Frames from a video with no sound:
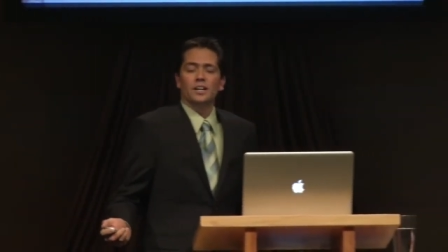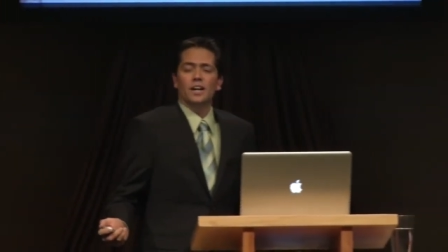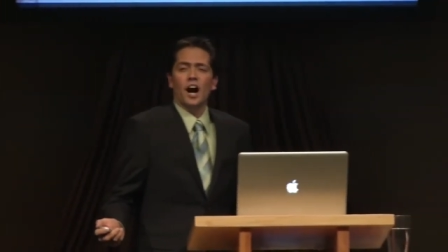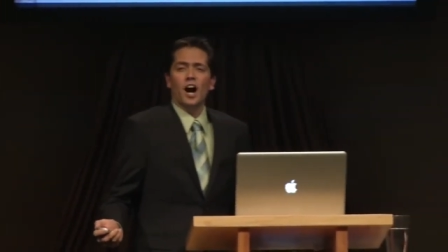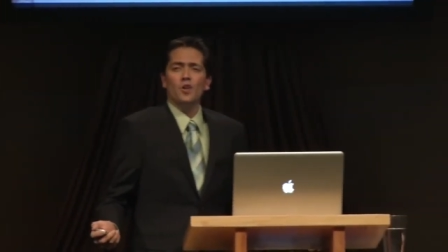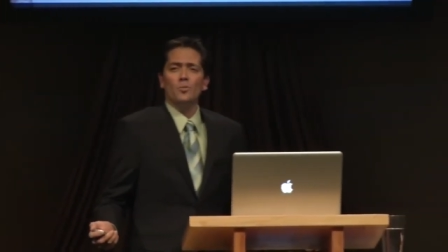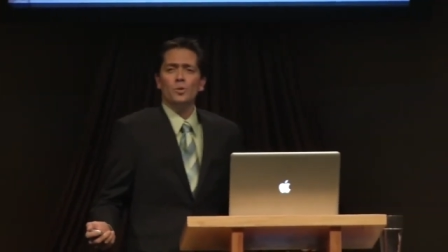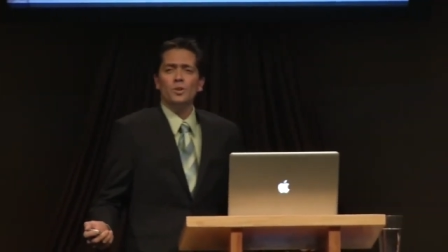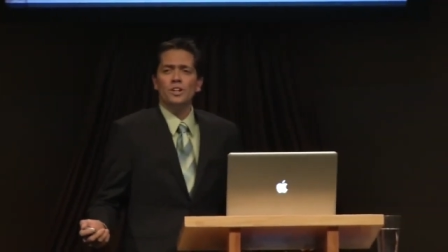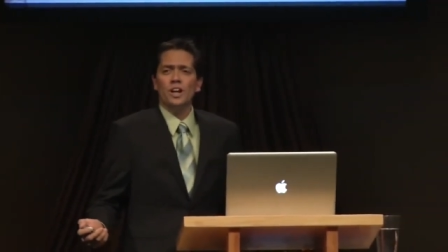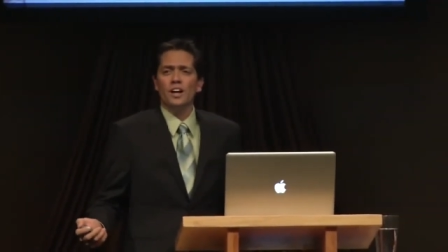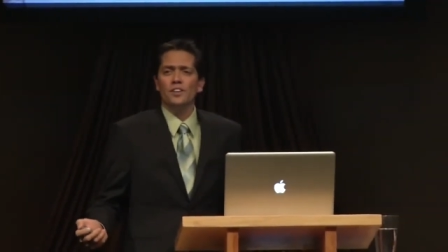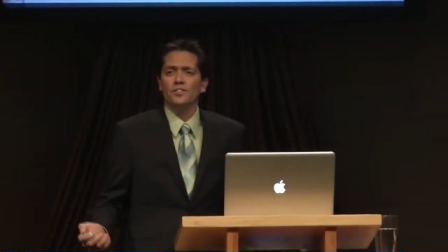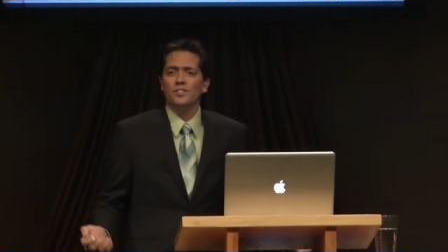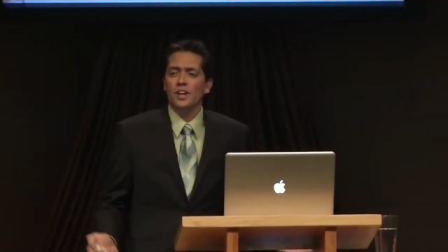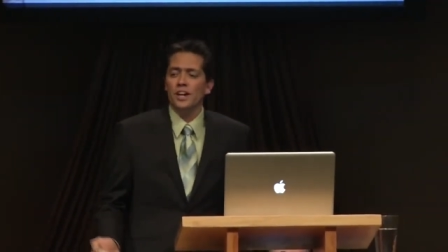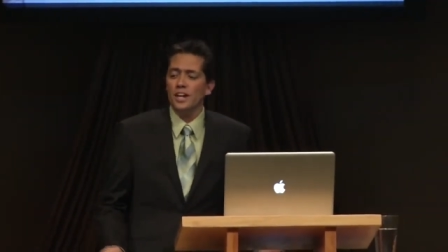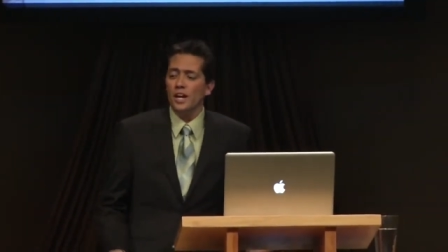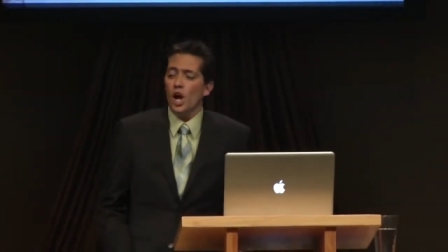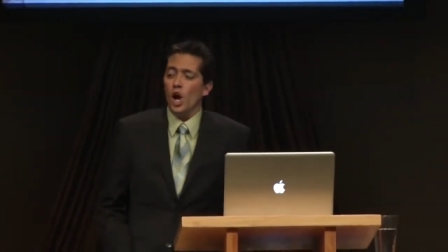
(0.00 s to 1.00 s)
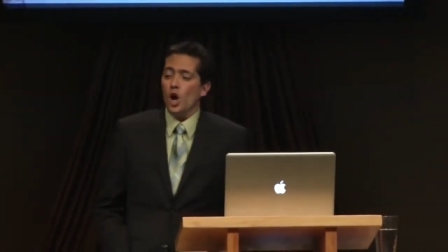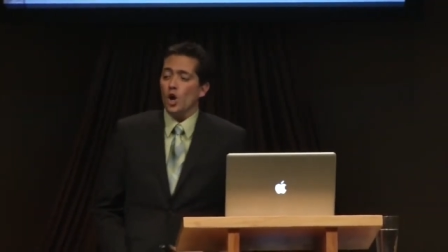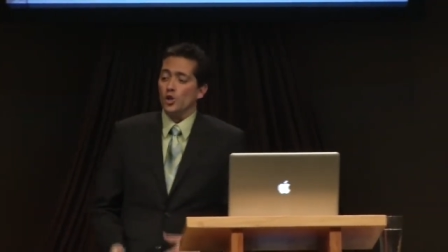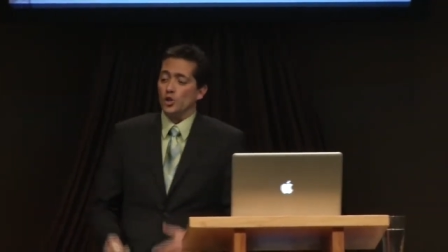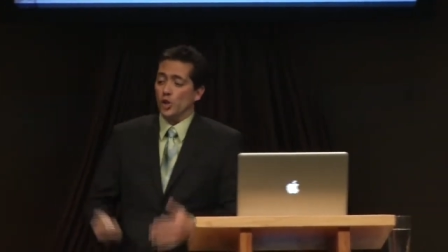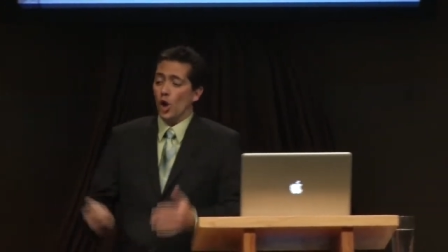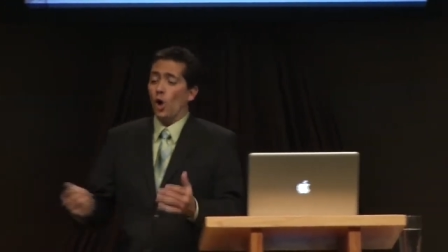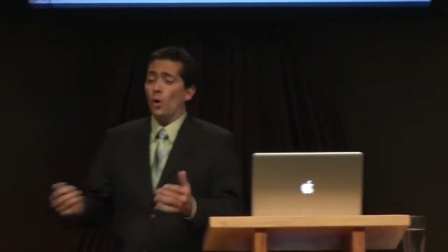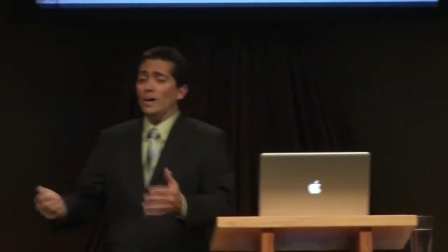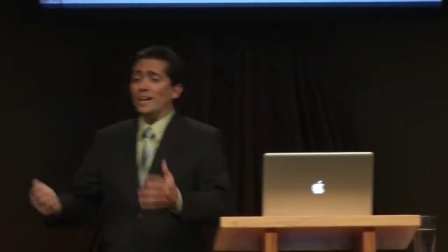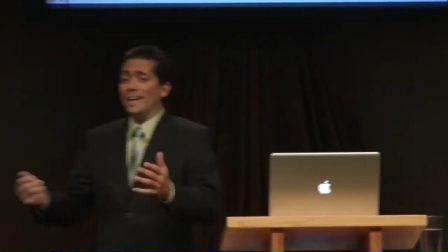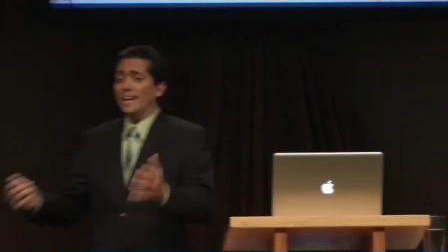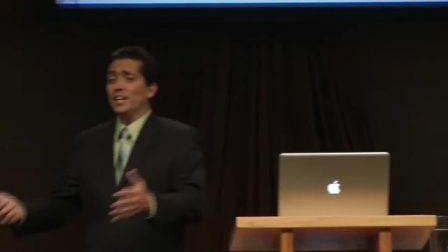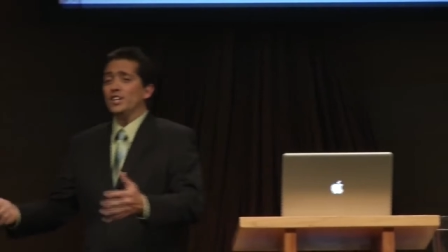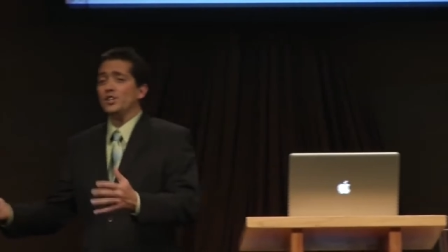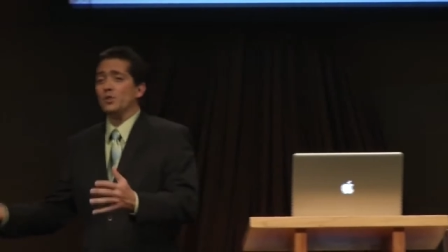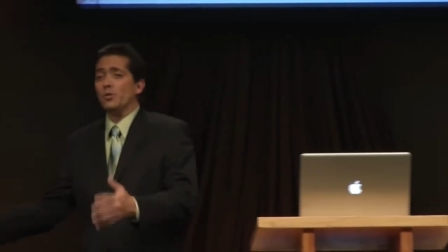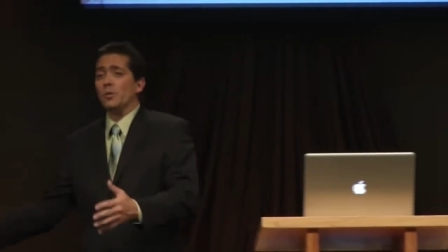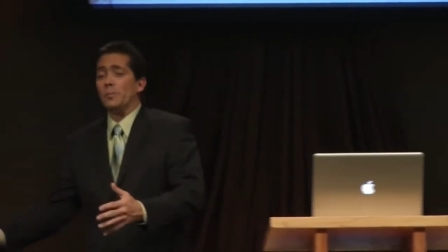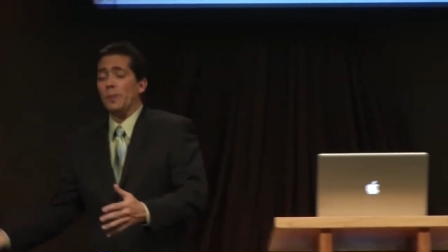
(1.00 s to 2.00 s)
God would not say, don't get
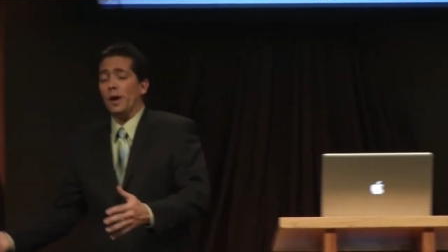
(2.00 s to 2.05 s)
into